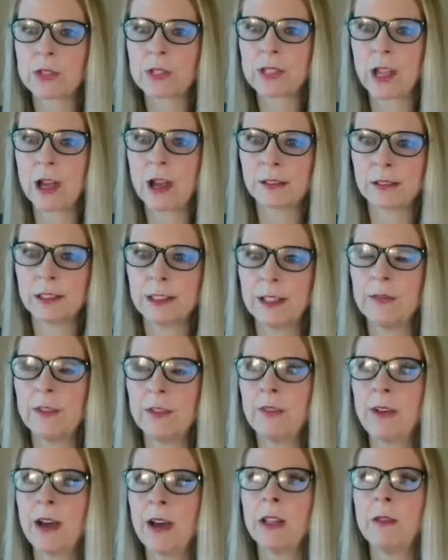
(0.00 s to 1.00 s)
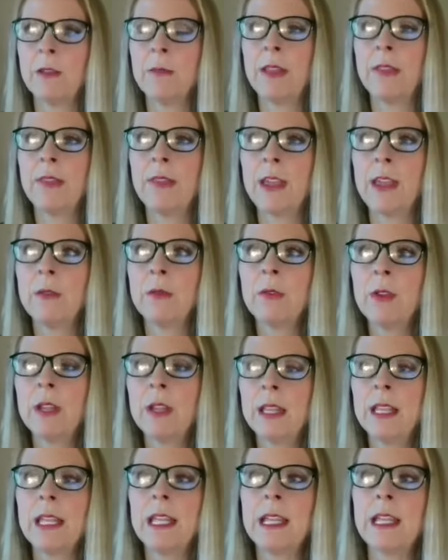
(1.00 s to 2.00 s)
cognitive development, they
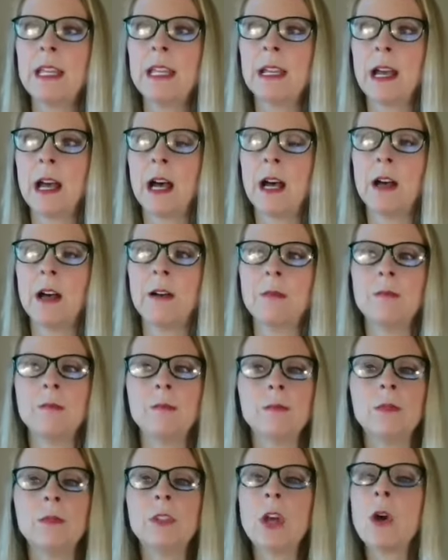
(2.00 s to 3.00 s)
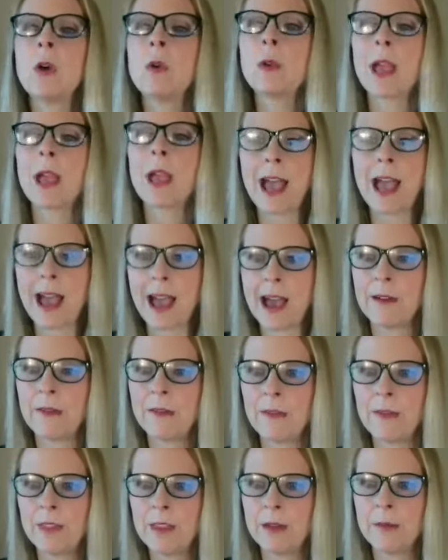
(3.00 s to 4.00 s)
really don't
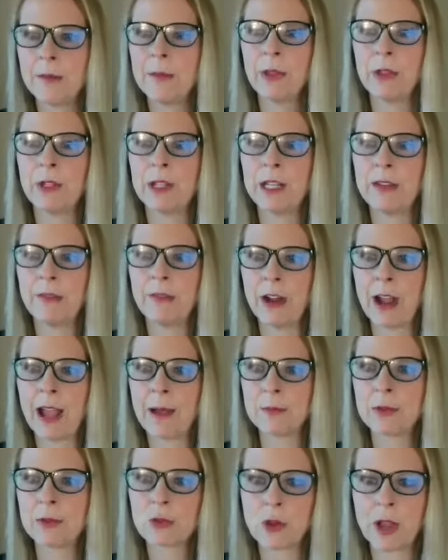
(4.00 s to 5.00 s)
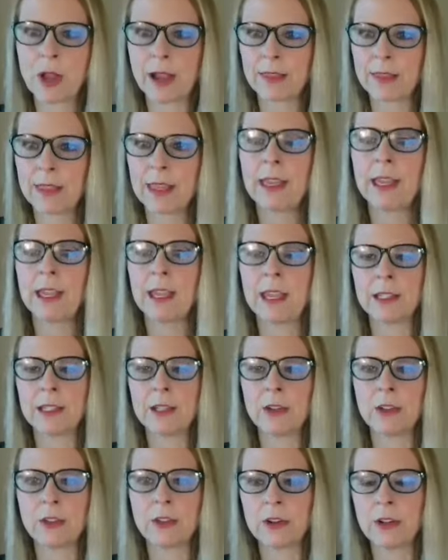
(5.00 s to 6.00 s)
have the ability for abstract thinking
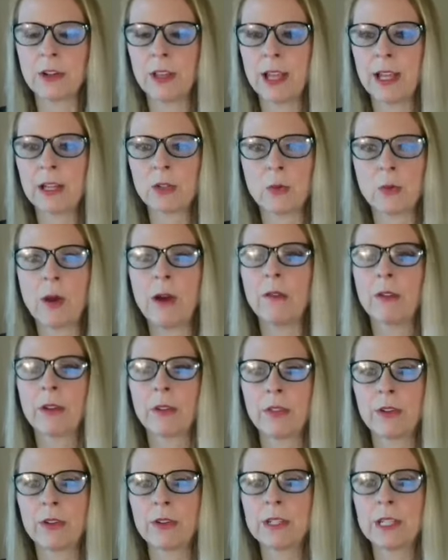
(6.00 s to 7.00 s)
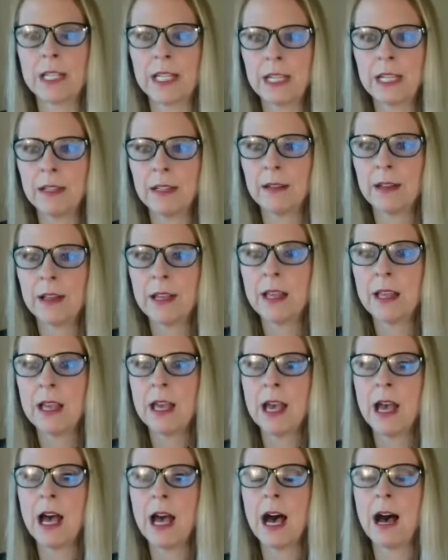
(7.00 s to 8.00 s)
until they're like 12 or 13.
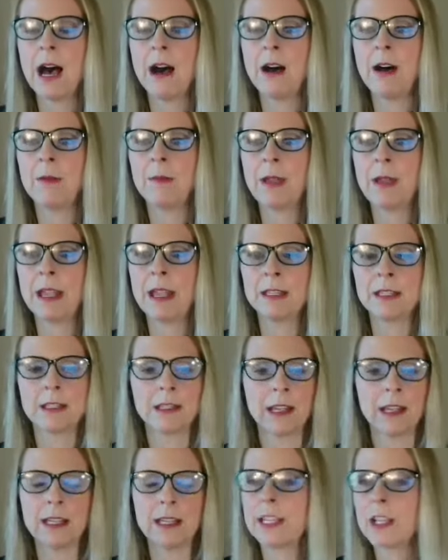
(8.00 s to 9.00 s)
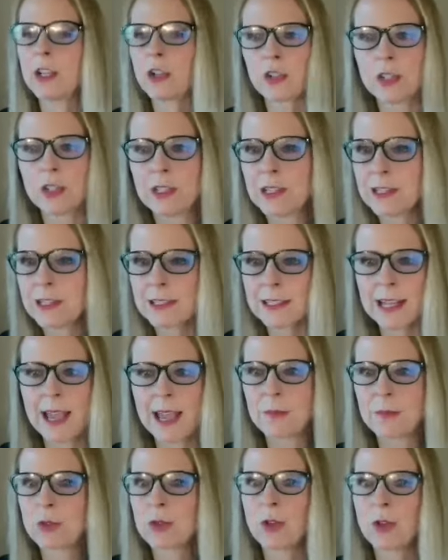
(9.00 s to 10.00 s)
And addiction is an
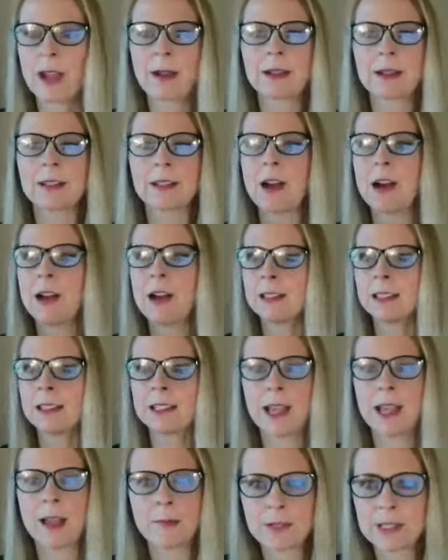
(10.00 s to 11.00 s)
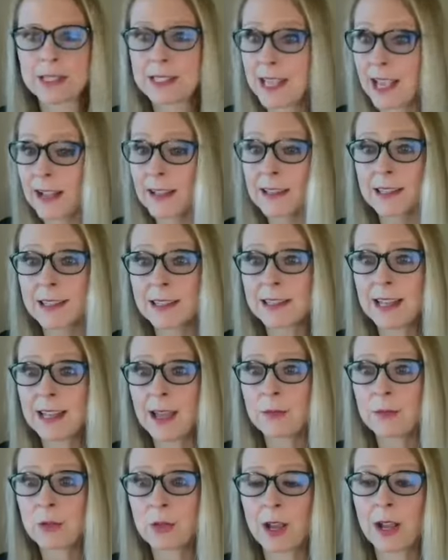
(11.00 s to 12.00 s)
abstract concept, sex is an
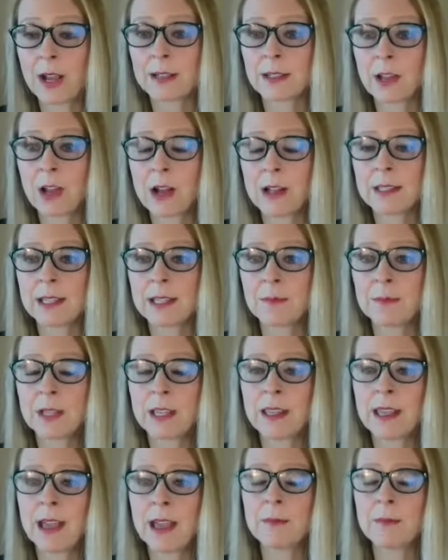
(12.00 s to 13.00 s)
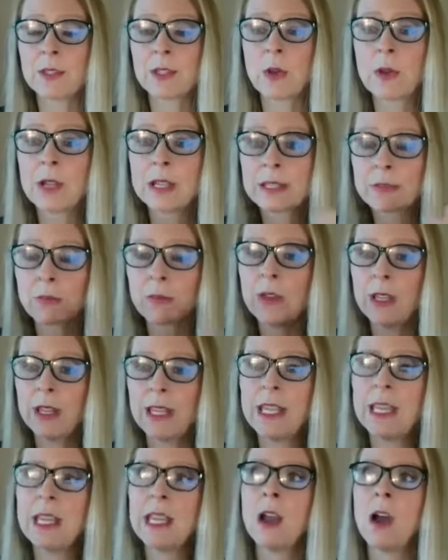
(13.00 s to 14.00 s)
abstract concept to them. So it's
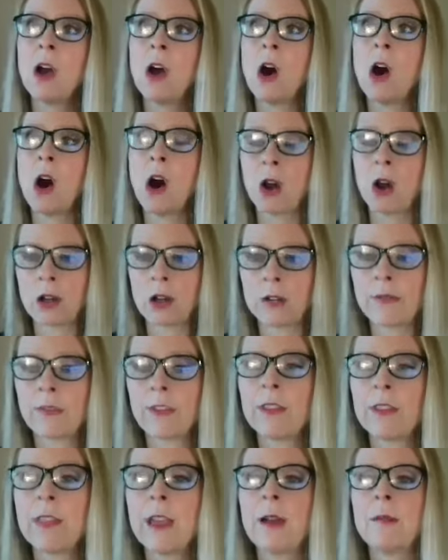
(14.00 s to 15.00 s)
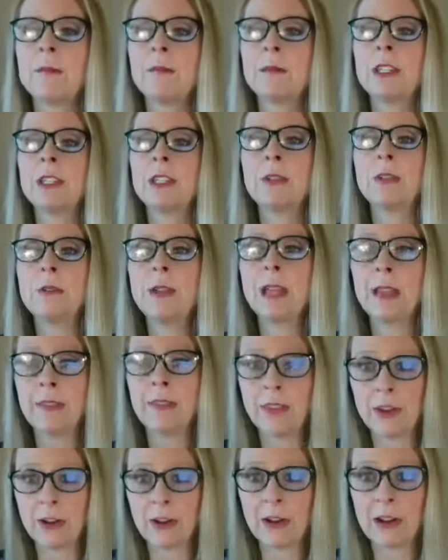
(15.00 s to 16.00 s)
really hard for them to get
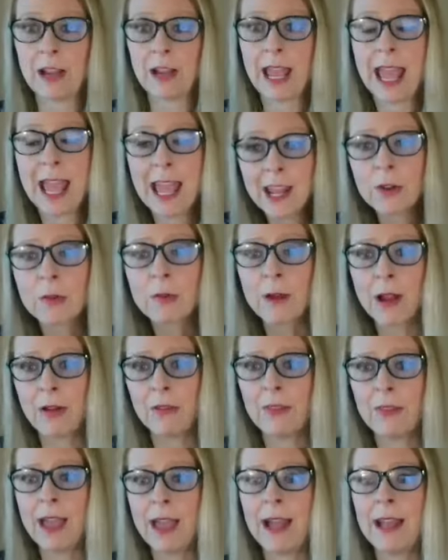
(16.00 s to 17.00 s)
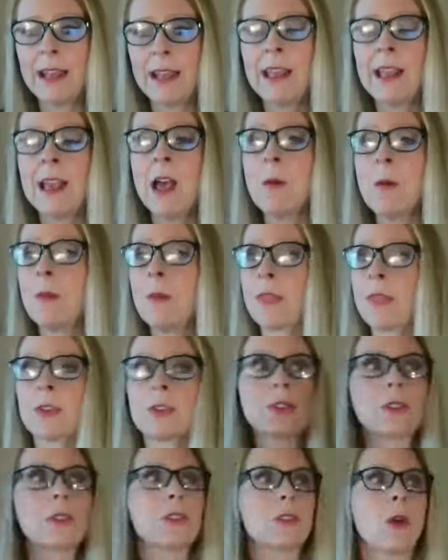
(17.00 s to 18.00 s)
their head around that. But
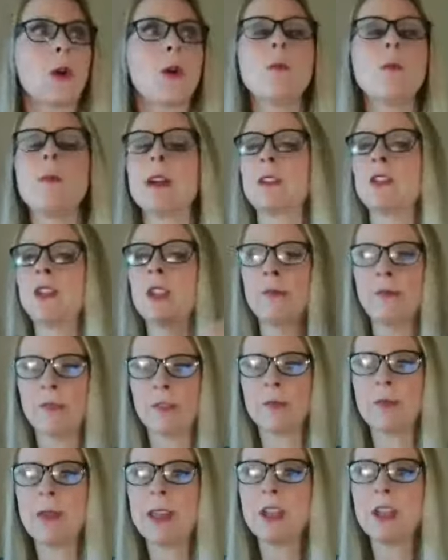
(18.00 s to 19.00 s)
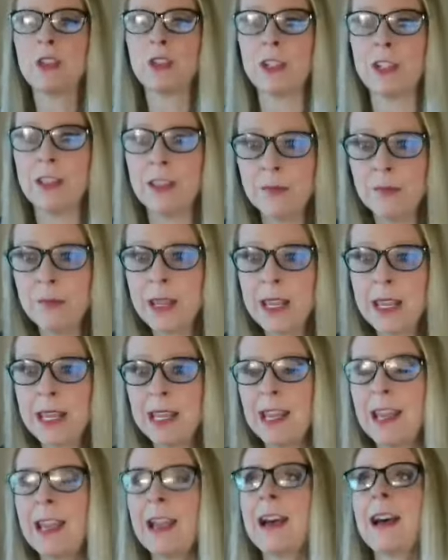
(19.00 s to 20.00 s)
there's so much information in the
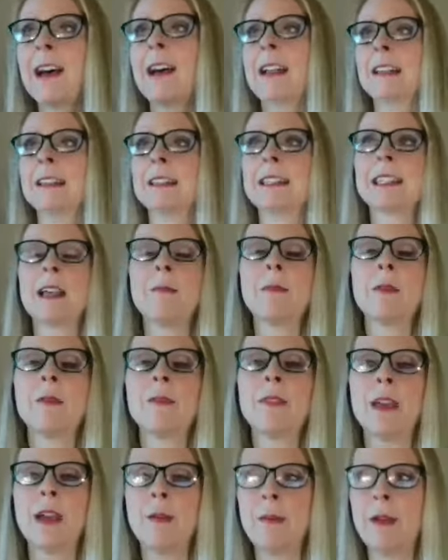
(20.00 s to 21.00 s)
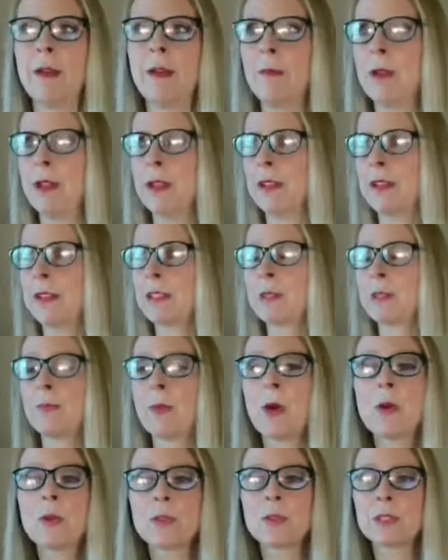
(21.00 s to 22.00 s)
media, and some of them have been
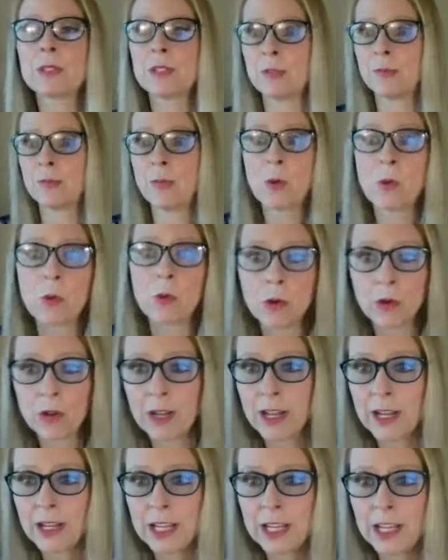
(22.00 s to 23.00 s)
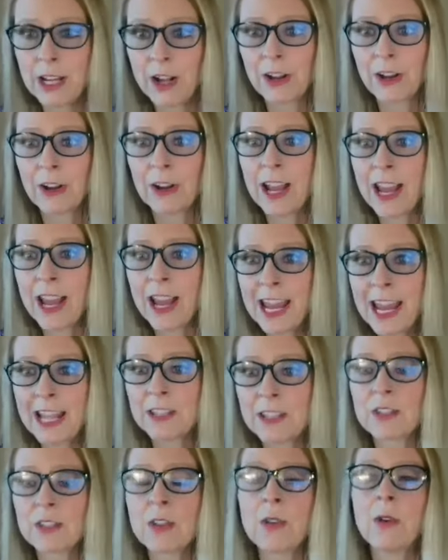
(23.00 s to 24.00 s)
exposed to porn at a younger
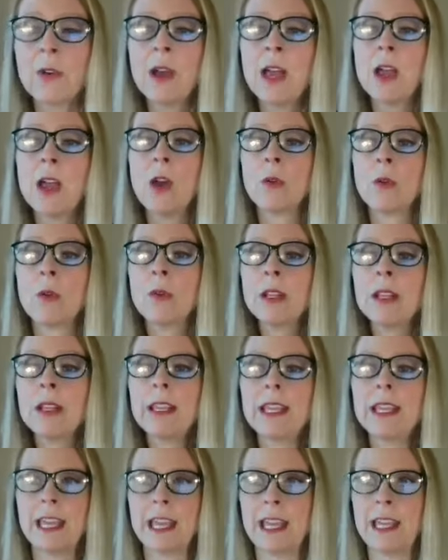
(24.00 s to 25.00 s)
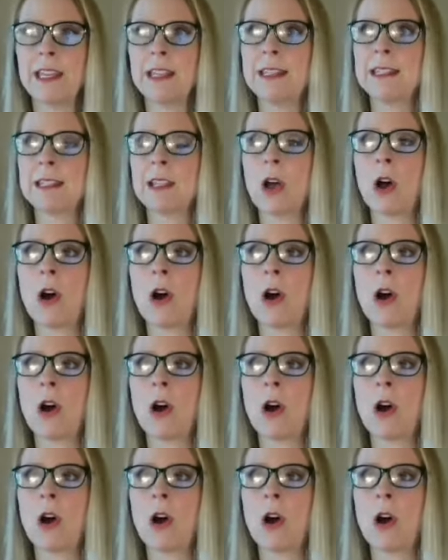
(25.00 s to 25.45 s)
age. So really kids